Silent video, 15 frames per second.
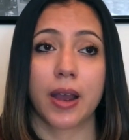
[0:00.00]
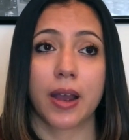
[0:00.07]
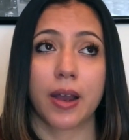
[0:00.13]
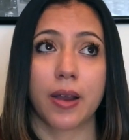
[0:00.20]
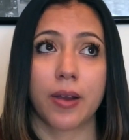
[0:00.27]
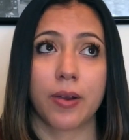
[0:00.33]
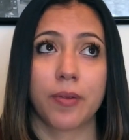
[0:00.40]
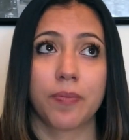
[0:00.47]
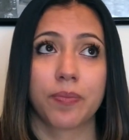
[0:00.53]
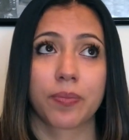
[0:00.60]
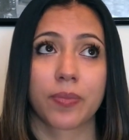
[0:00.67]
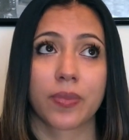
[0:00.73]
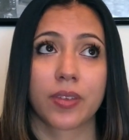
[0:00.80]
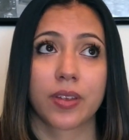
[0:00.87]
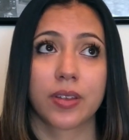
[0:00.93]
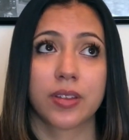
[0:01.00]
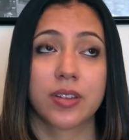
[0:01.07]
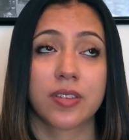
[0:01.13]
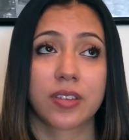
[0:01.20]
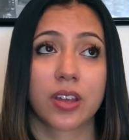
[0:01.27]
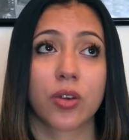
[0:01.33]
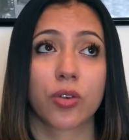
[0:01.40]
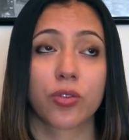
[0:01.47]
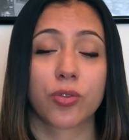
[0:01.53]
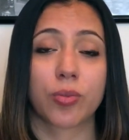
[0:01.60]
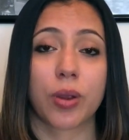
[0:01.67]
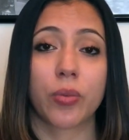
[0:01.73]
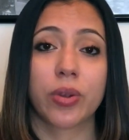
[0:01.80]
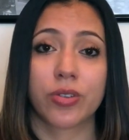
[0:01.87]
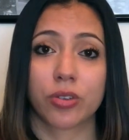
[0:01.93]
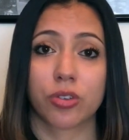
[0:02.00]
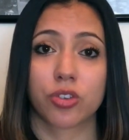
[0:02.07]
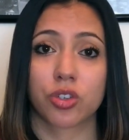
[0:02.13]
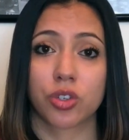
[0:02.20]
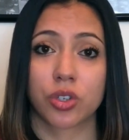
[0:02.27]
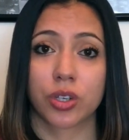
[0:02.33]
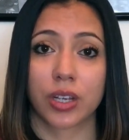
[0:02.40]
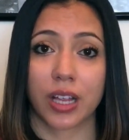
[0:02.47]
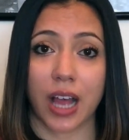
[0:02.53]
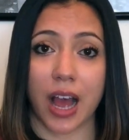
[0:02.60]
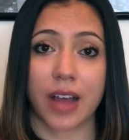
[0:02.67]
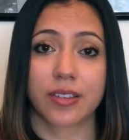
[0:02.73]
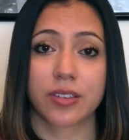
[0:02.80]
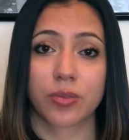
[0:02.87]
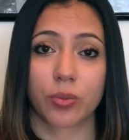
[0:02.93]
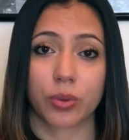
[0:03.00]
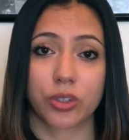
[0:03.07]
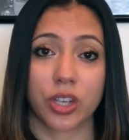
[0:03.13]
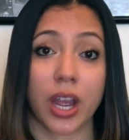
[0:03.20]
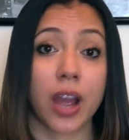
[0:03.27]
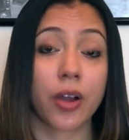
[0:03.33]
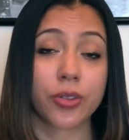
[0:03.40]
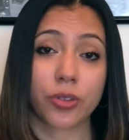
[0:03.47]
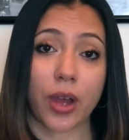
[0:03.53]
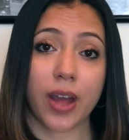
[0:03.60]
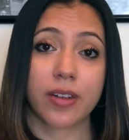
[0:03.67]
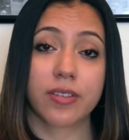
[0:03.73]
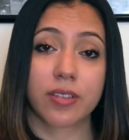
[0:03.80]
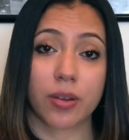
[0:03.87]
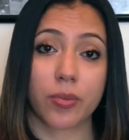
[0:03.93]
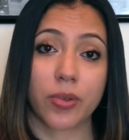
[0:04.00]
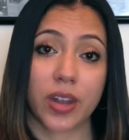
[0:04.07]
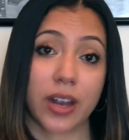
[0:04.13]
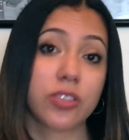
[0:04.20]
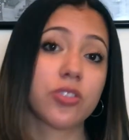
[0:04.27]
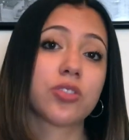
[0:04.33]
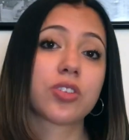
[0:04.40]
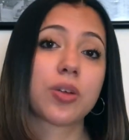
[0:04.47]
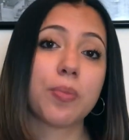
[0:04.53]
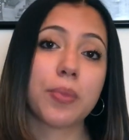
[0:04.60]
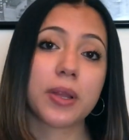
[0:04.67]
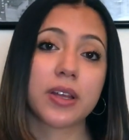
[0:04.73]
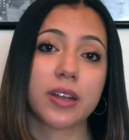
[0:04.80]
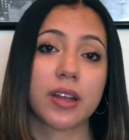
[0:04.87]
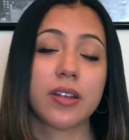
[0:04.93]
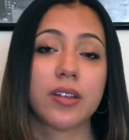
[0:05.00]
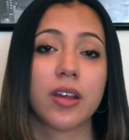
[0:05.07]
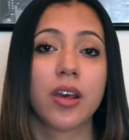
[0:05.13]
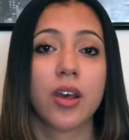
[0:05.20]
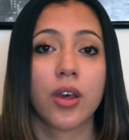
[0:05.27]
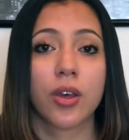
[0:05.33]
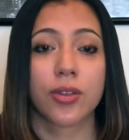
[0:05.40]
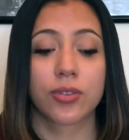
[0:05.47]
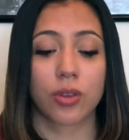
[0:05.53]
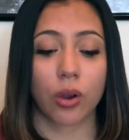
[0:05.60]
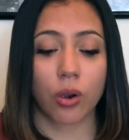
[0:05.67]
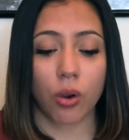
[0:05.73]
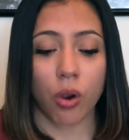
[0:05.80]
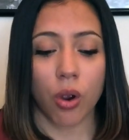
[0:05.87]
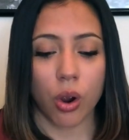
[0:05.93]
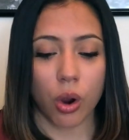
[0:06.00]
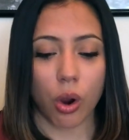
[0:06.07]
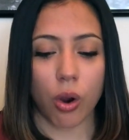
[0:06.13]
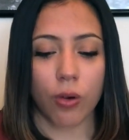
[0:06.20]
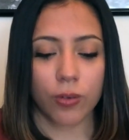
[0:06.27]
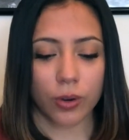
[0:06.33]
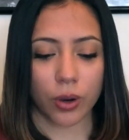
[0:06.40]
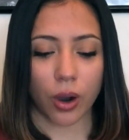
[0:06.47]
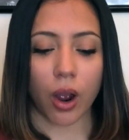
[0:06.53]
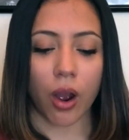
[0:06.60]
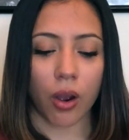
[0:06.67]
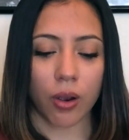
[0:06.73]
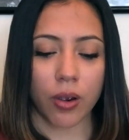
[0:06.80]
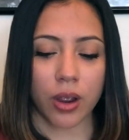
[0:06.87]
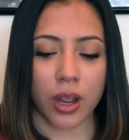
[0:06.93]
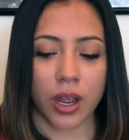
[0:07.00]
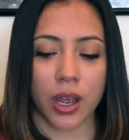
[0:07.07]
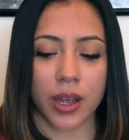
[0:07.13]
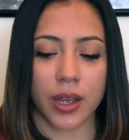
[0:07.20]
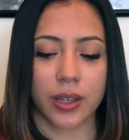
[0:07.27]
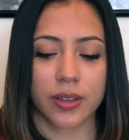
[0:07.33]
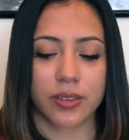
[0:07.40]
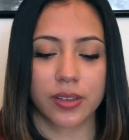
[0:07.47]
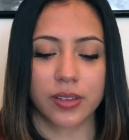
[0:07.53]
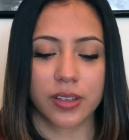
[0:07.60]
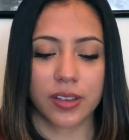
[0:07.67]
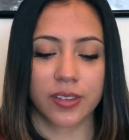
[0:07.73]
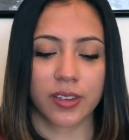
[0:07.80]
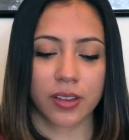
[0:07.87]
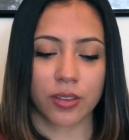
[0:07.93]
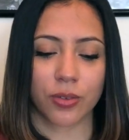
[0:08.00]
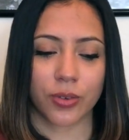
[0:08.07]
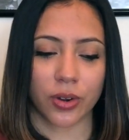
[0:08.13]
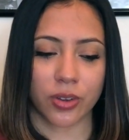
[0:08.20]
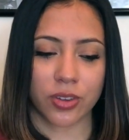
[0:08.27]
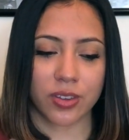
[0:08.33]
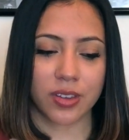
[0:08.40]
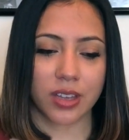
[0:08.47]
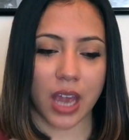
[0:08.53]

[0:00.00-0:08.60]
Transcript: uh, these skills for my research class, which I also had in summer that I just completed. So overall, statistics versus